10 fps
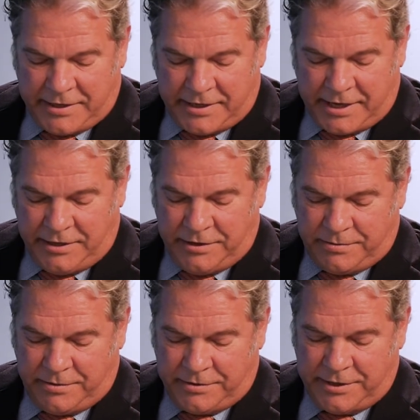to that, you
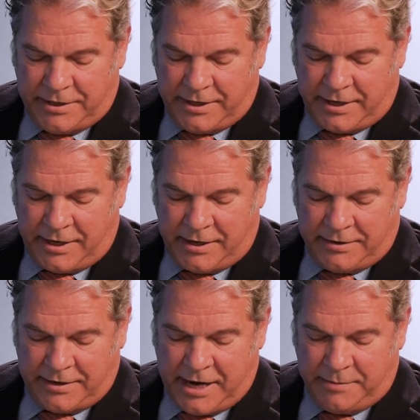quoted
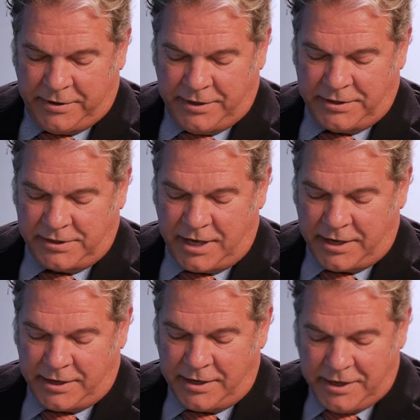Anne Marie
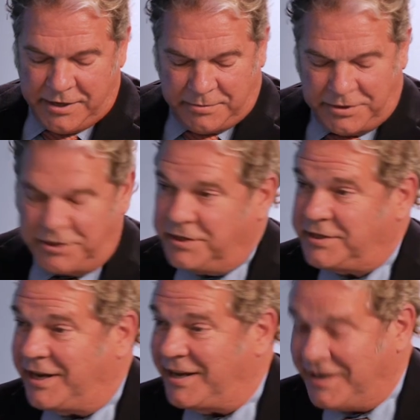Slaughter when she
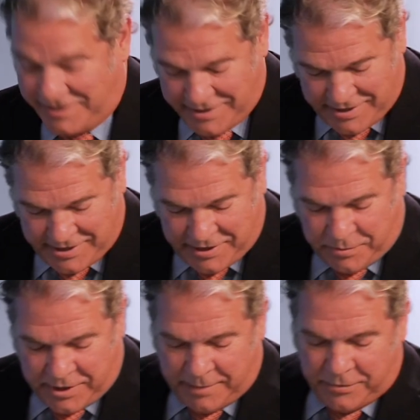said,
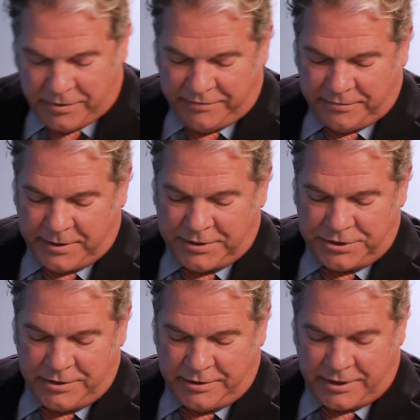"When I'm away from my
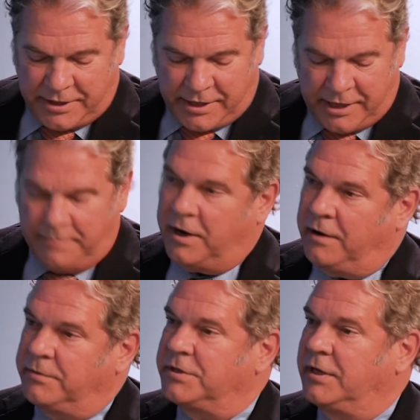children, I am
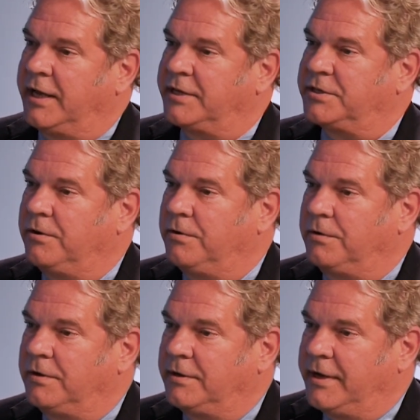always less
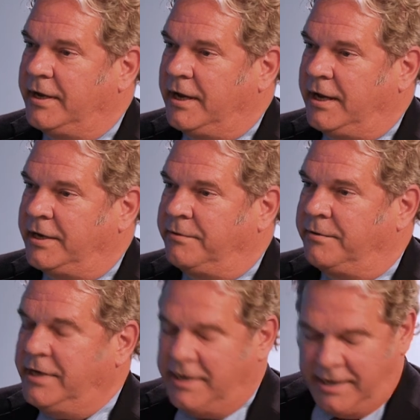whole." And in
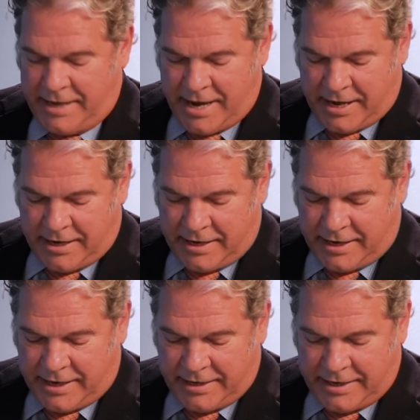reading that,
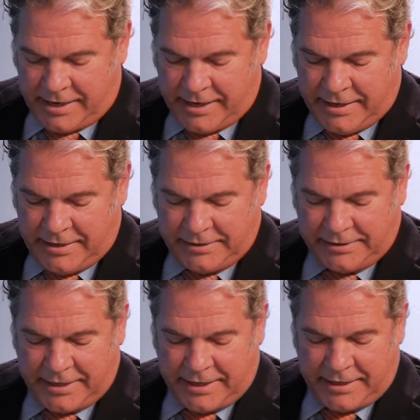I
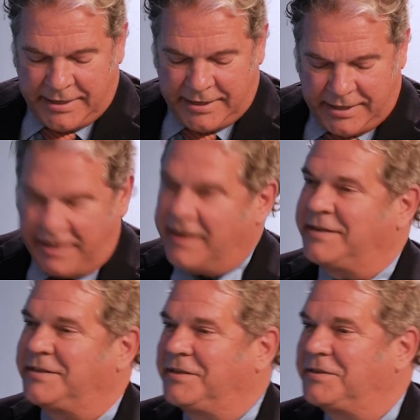
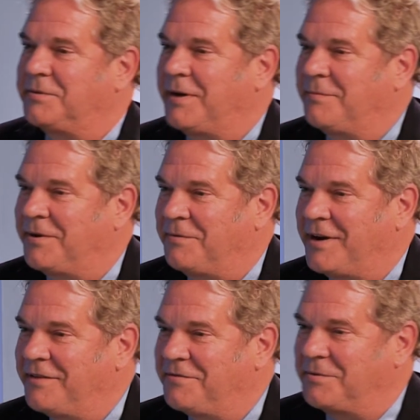asked this about my
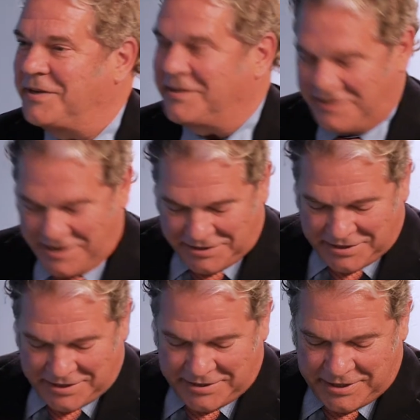wife, and we discussed
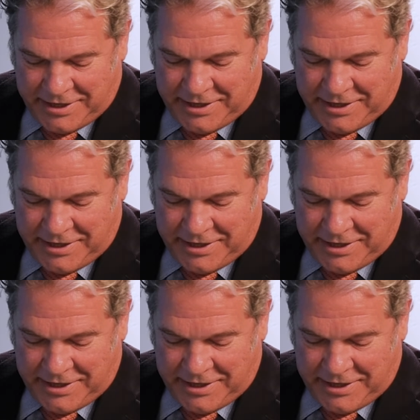this.